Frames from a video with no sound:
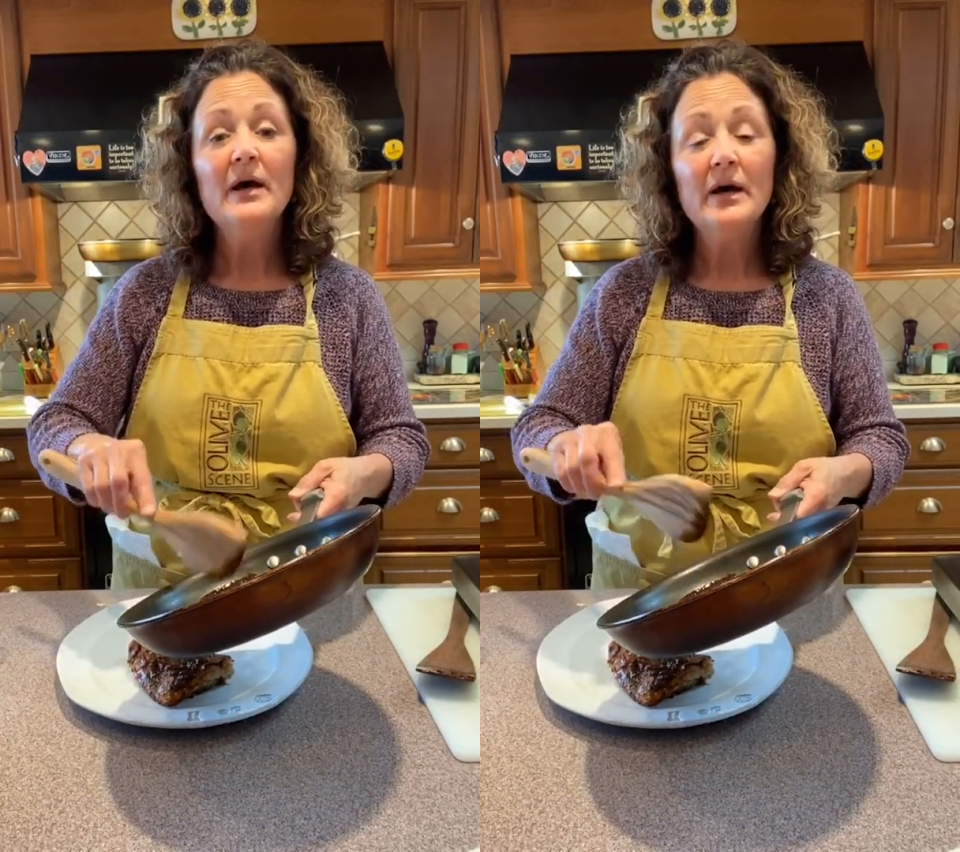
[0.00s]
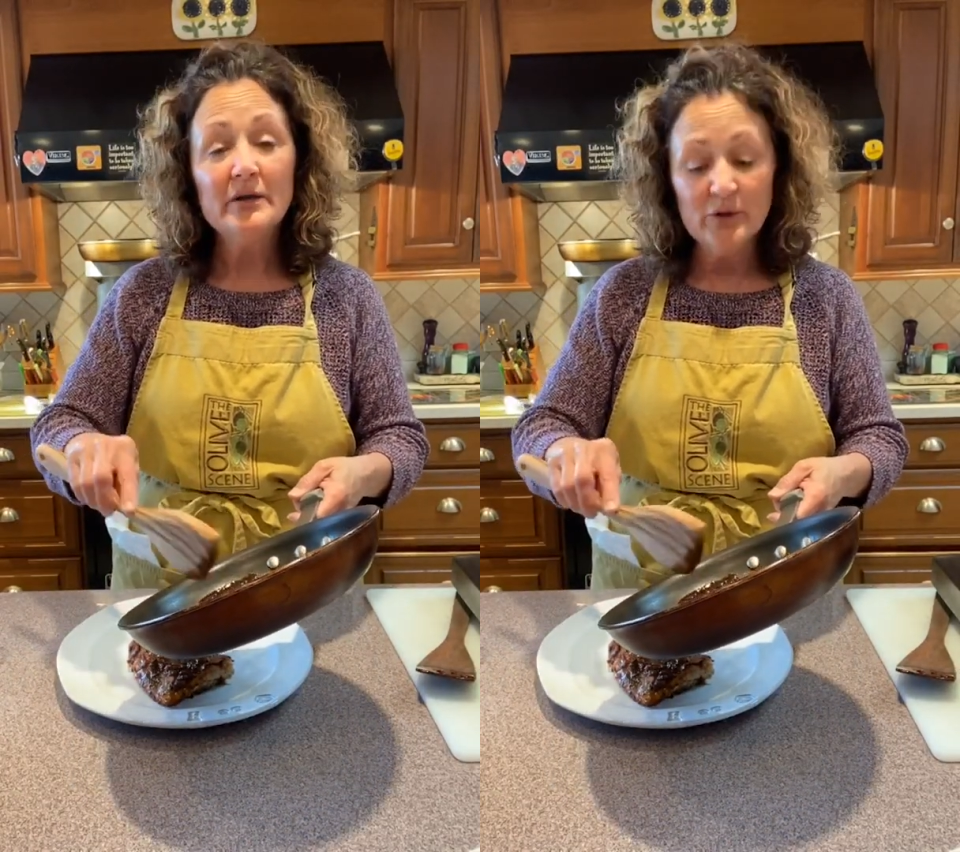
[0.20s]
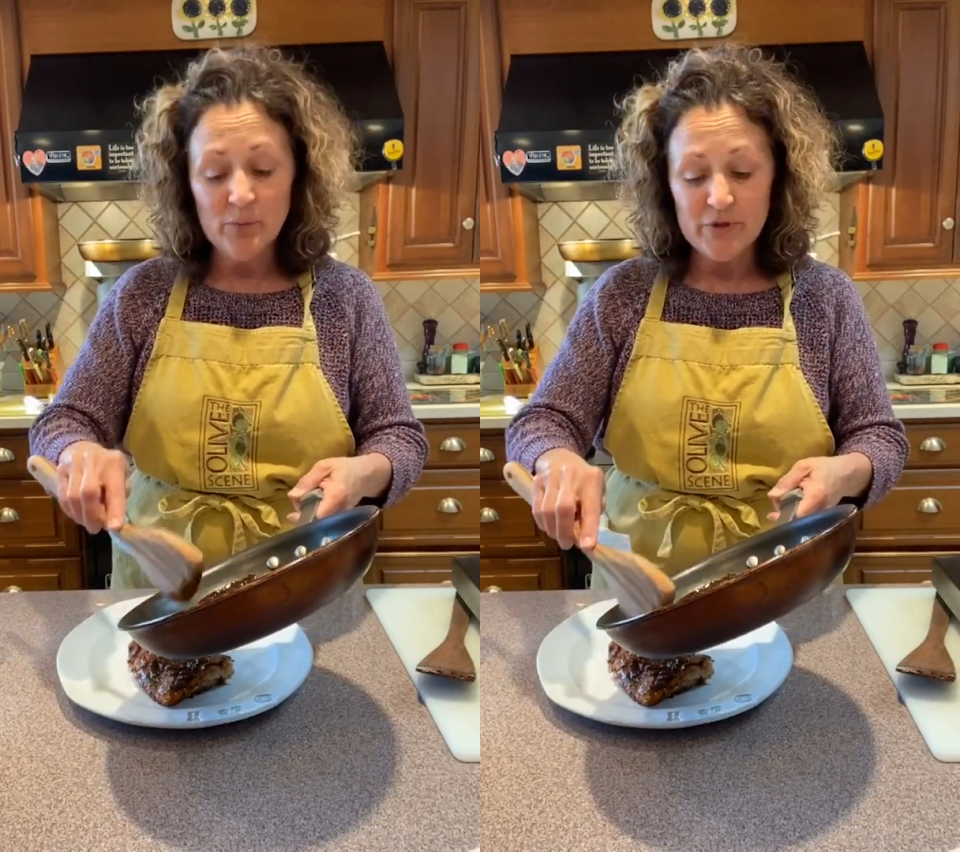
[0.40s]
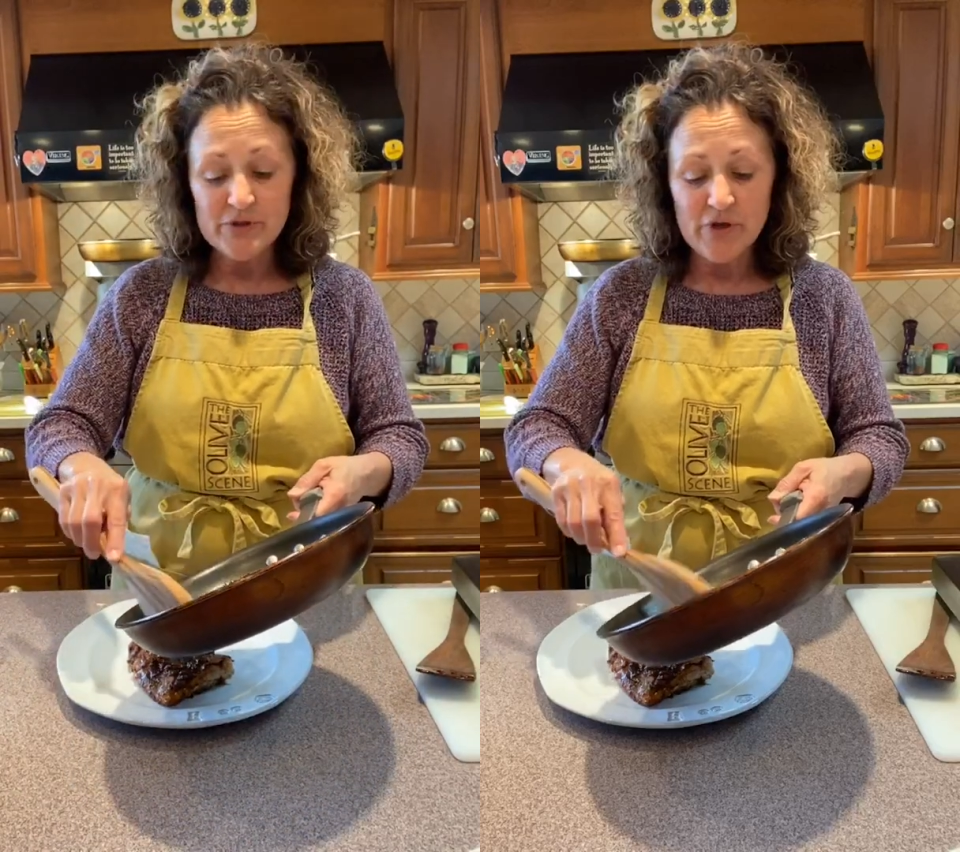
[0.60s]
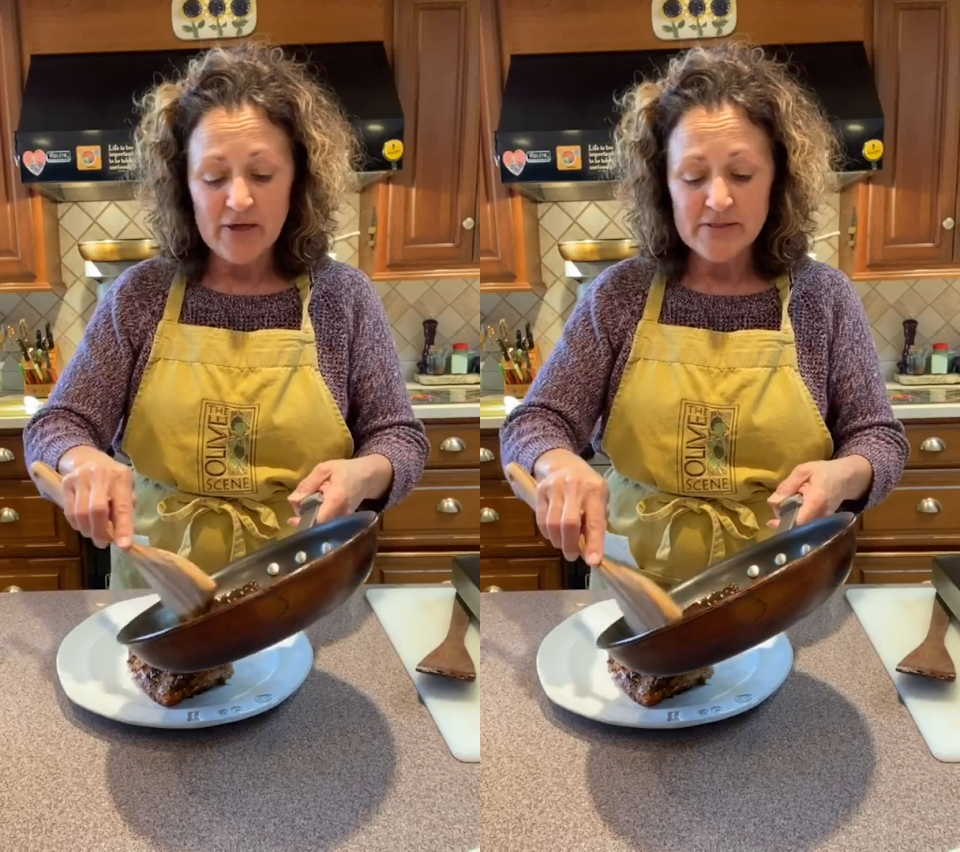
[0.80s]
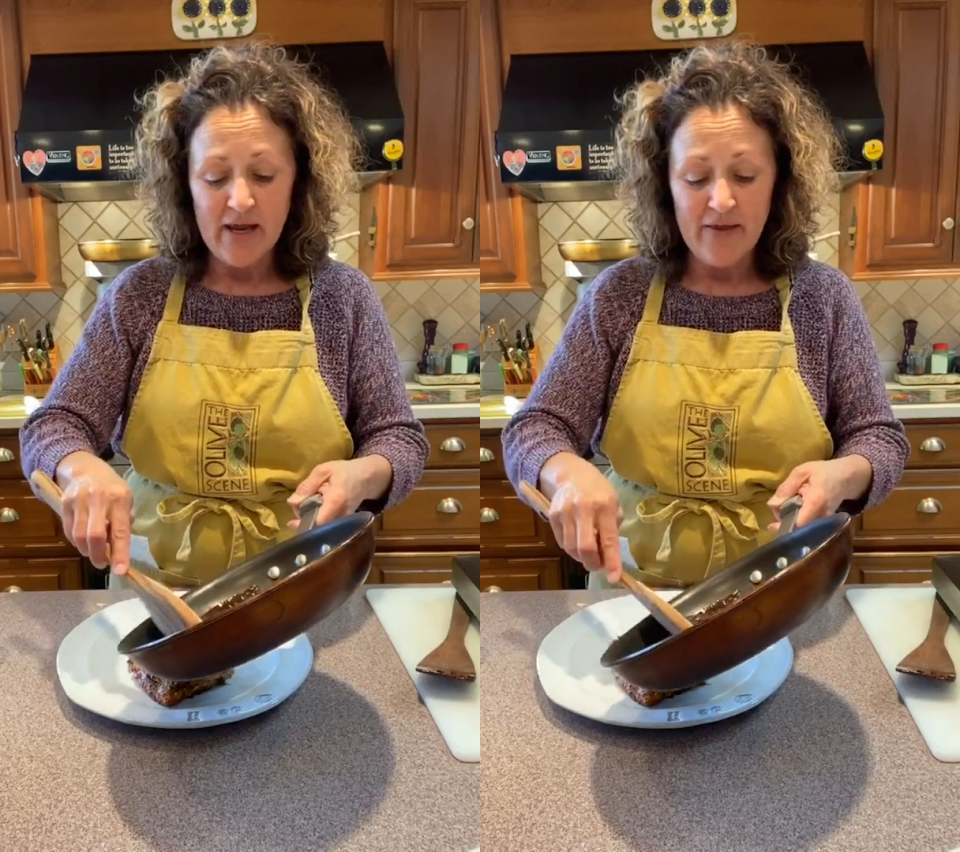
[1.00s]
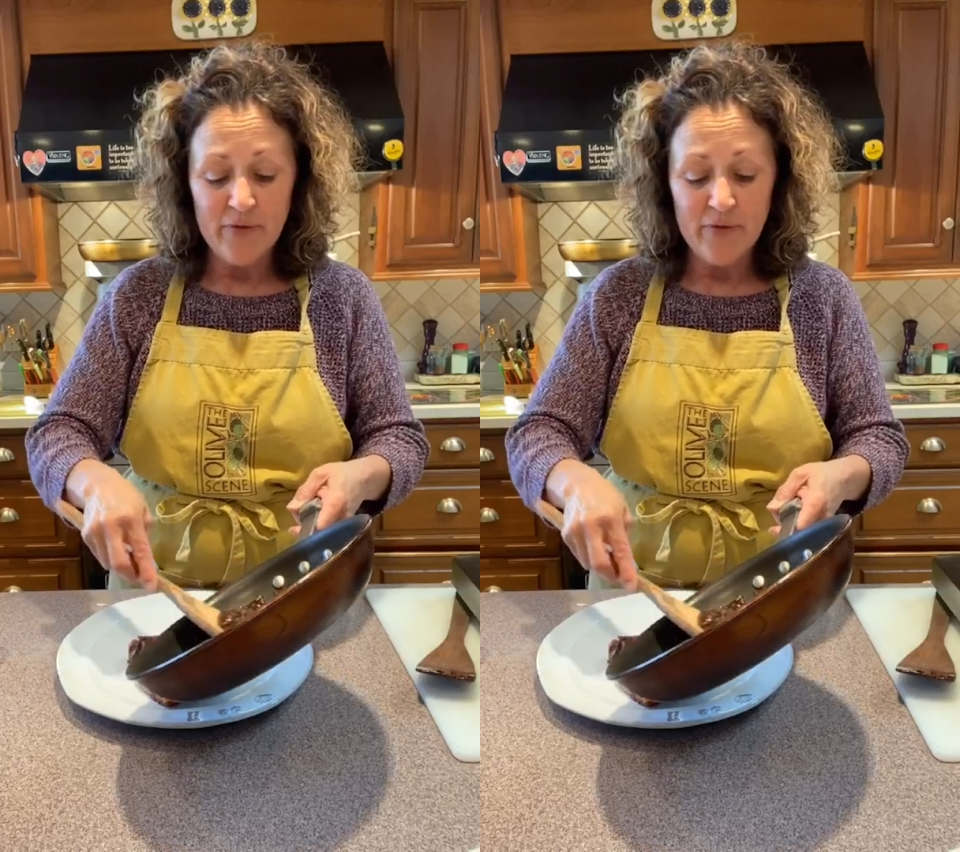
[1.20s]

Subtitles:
a little more sauce on